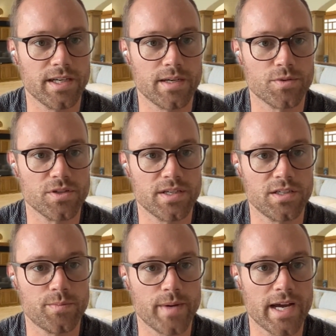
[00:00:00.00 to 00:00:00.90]
you're going to get a
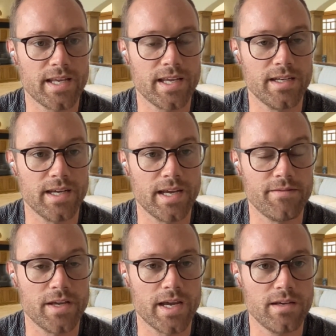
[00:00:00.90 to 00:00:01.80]
percentage back
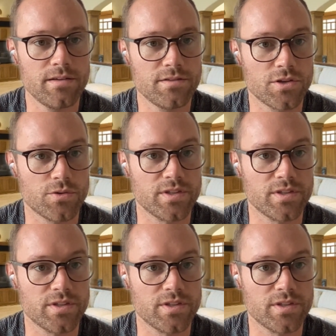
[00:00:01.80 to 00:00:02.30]
in AVA.